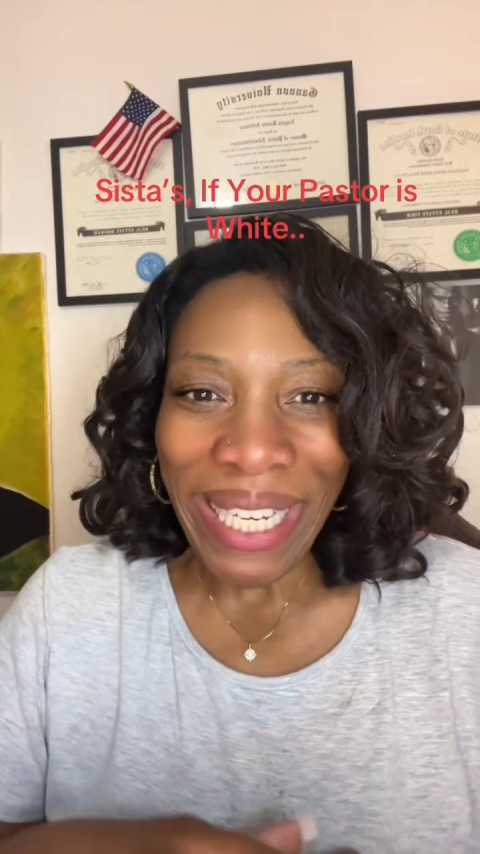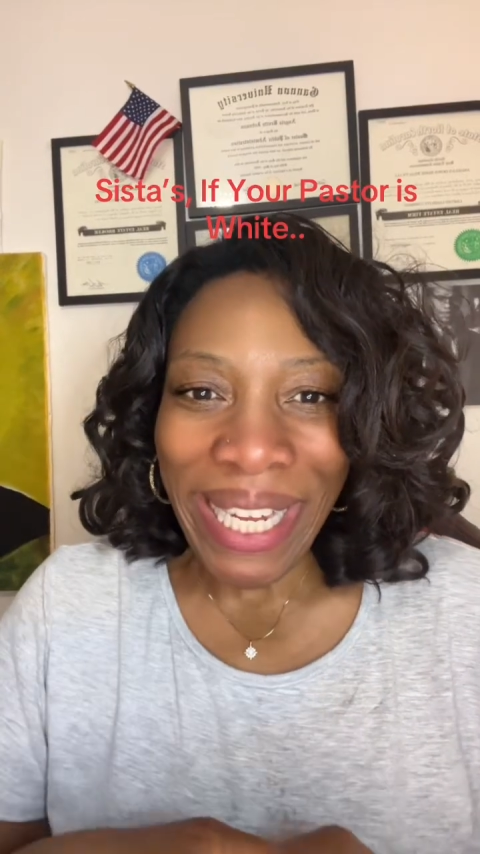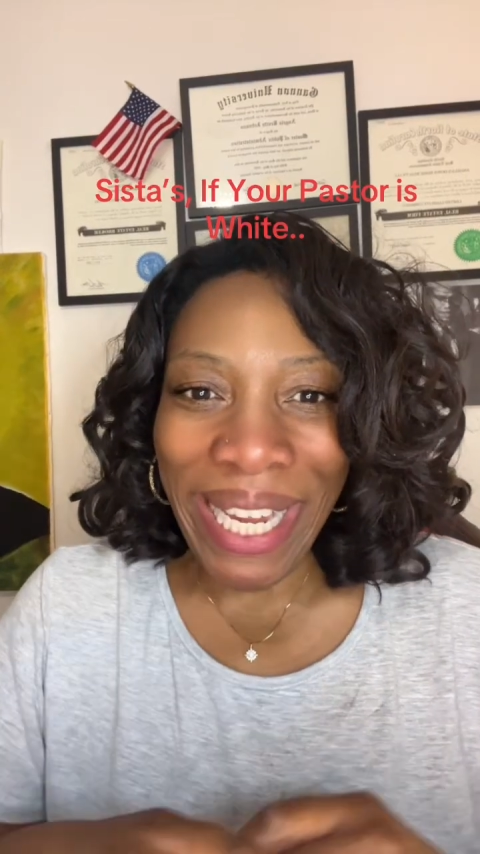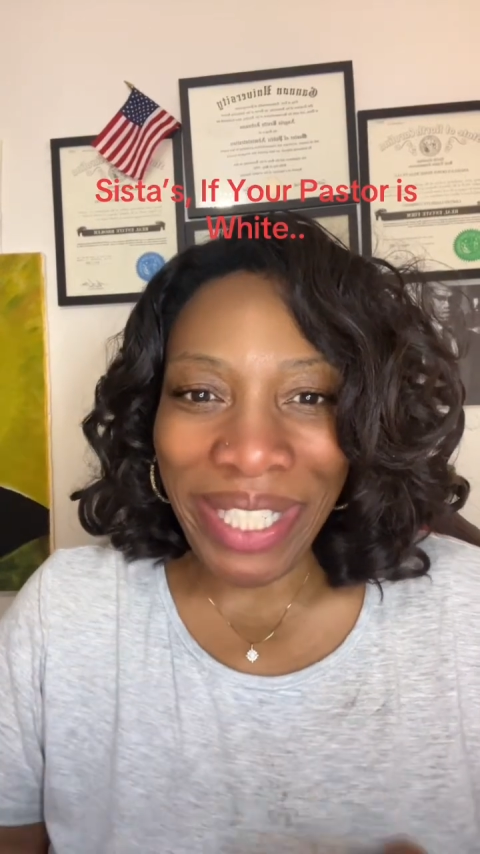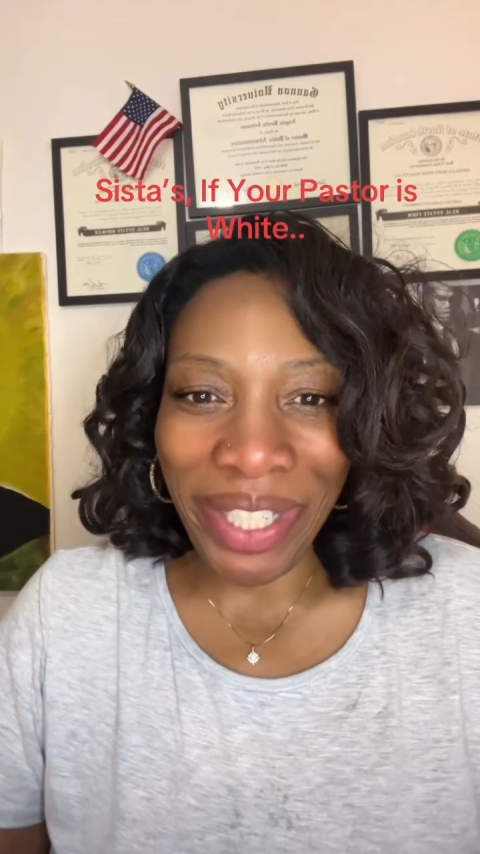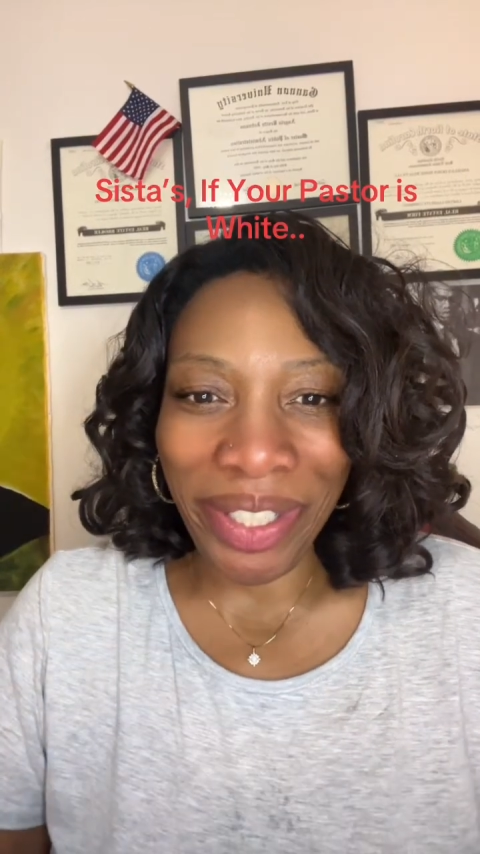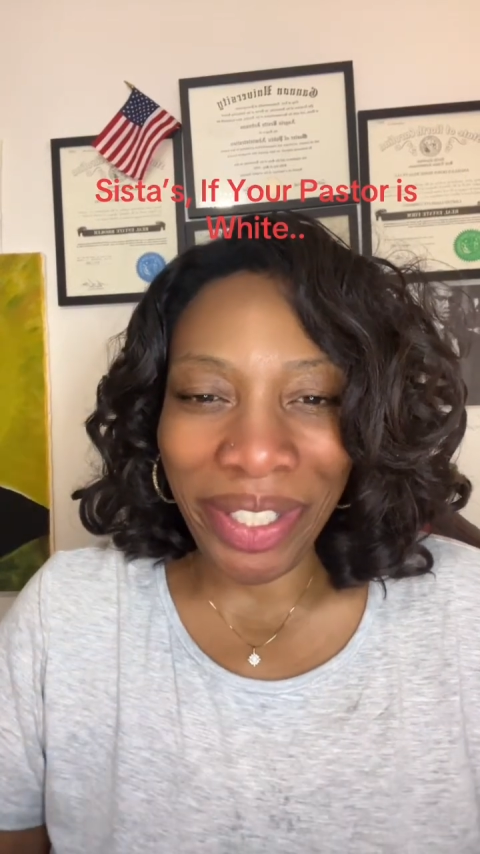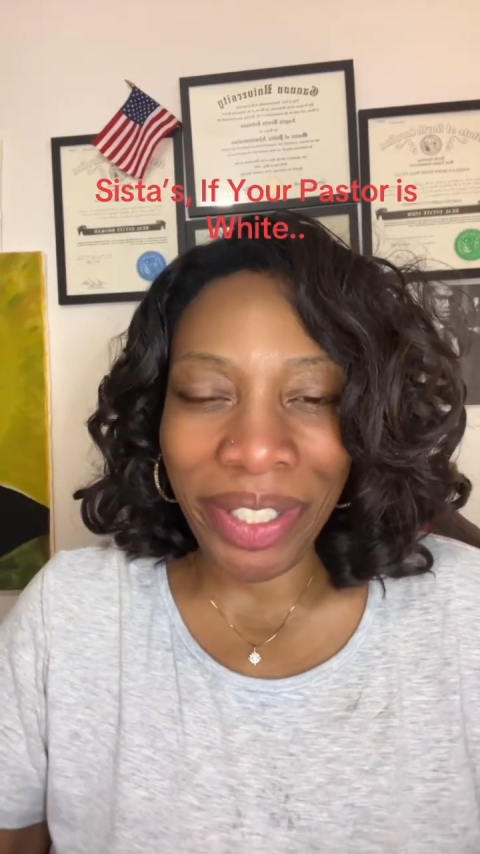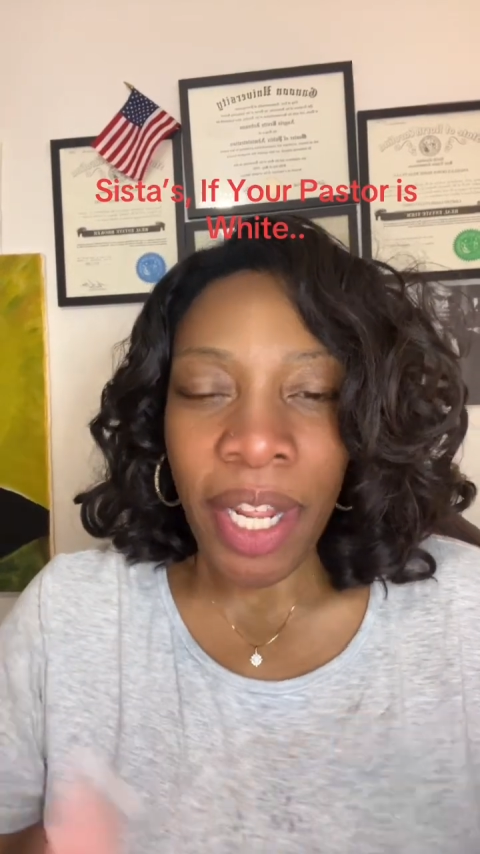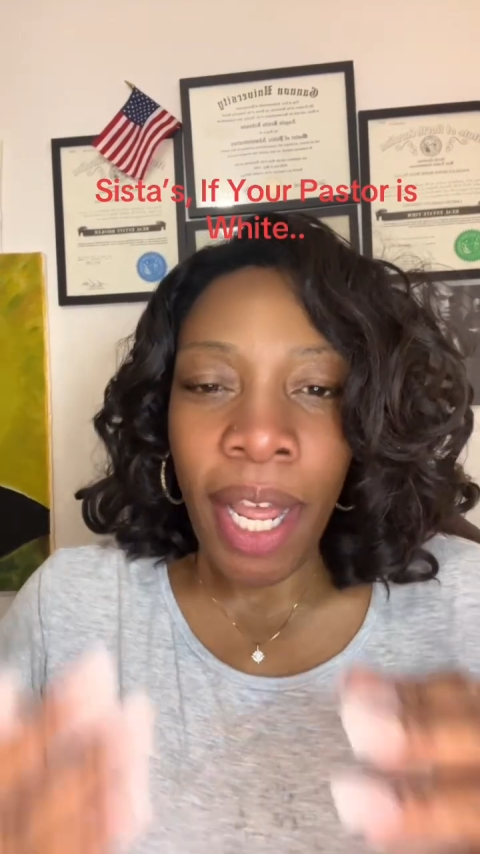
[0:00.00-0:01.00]
Hey
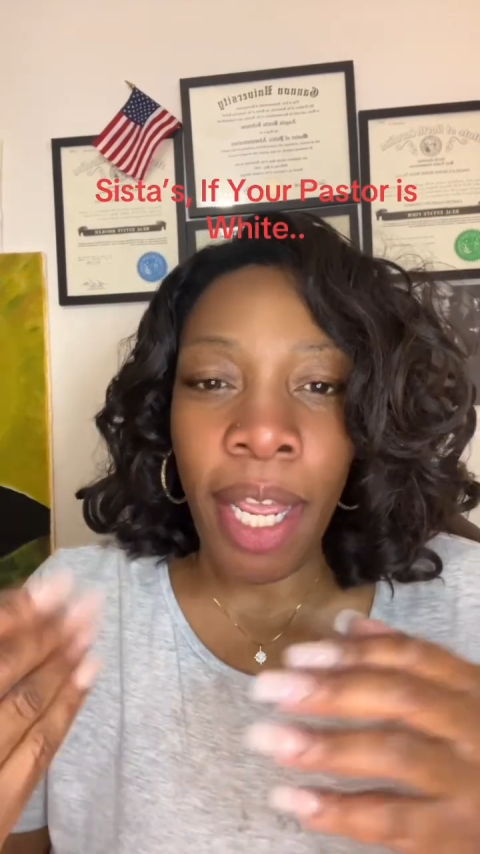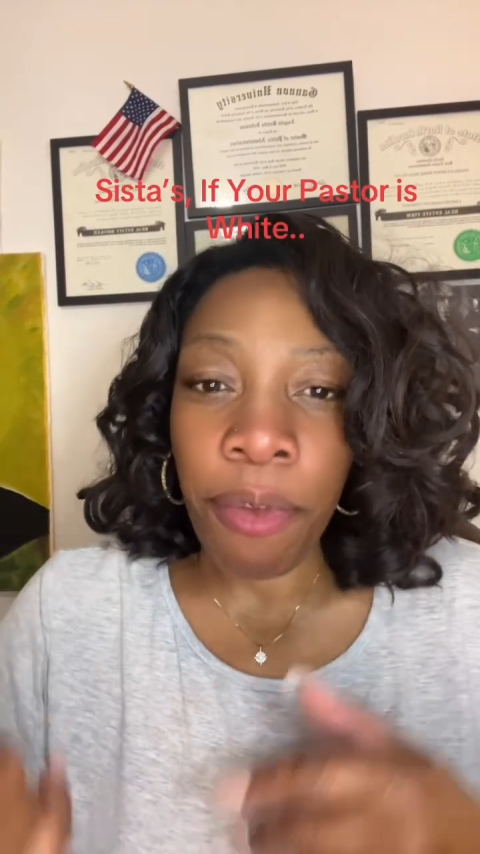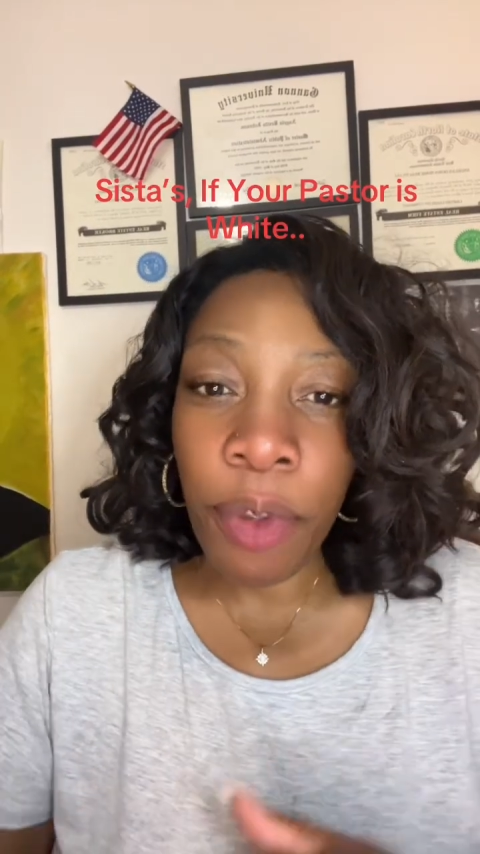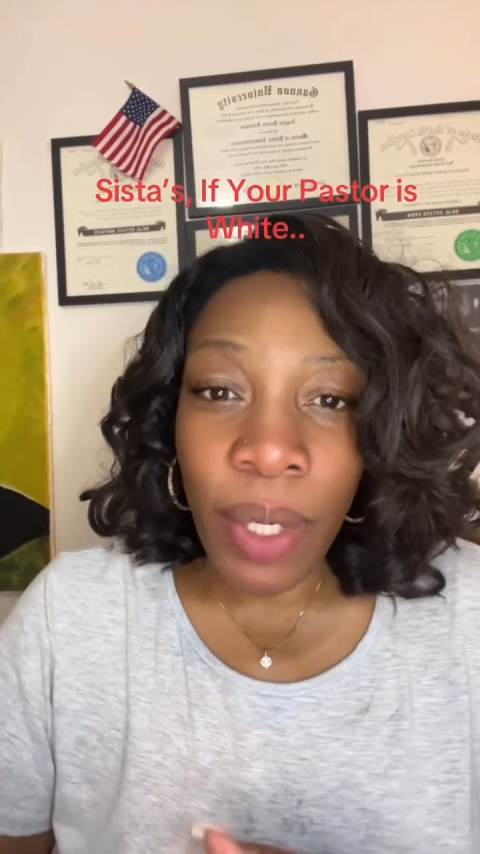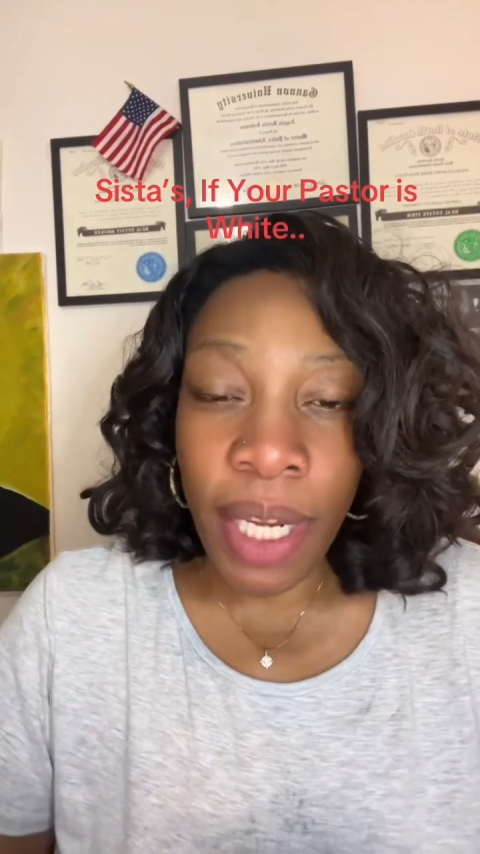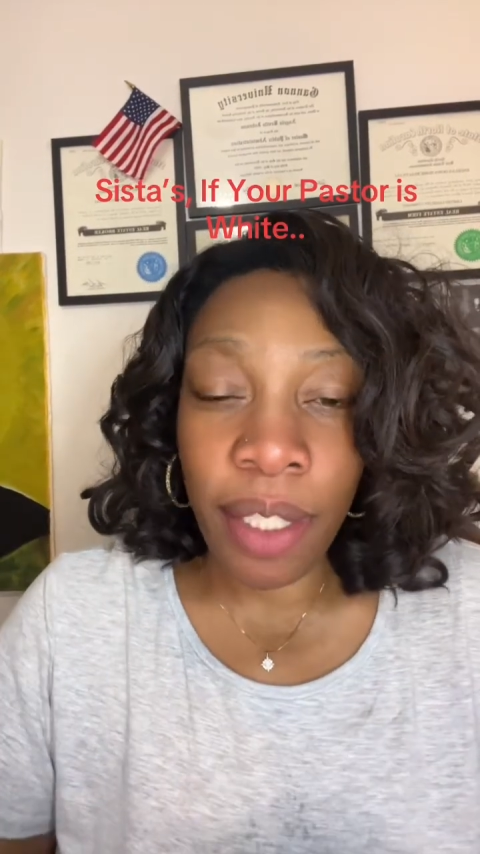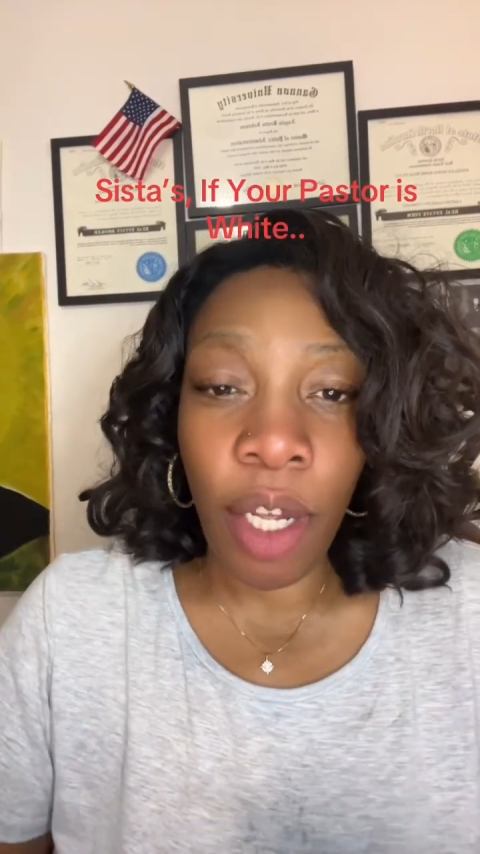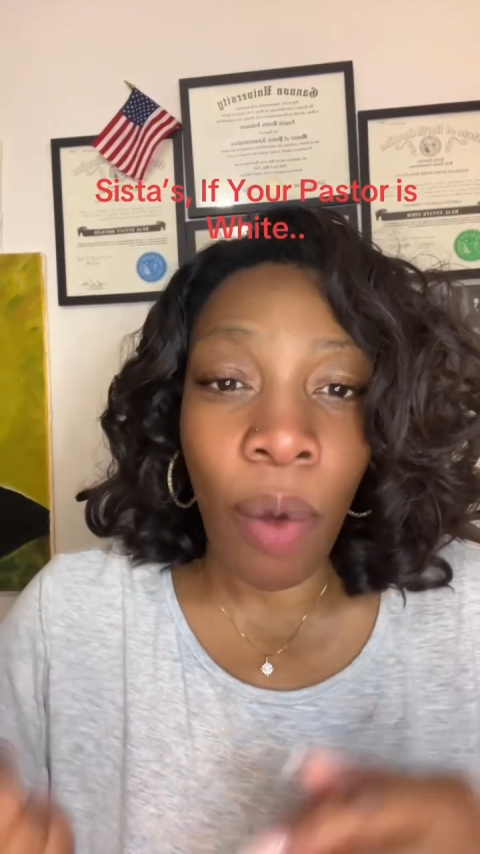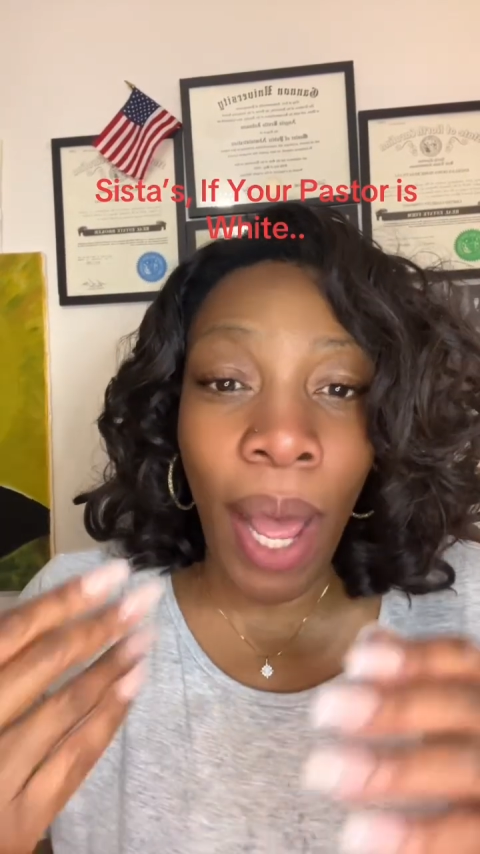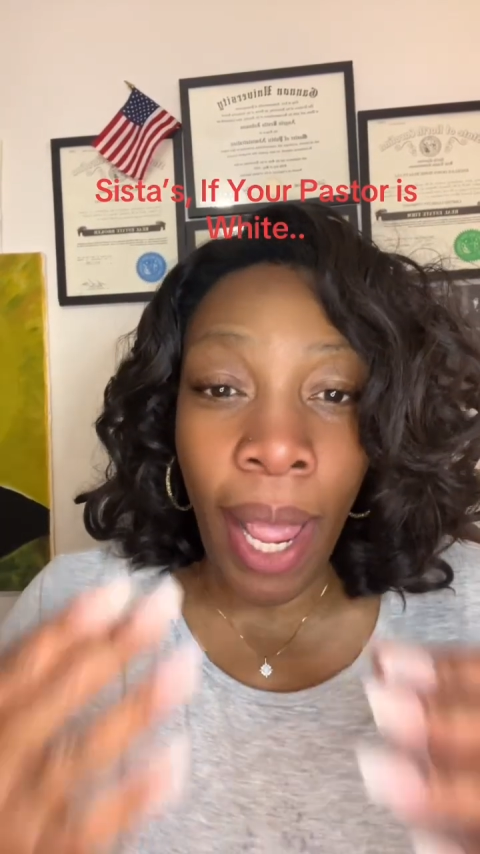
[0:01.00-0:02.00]
sisters, hey, a few days ago I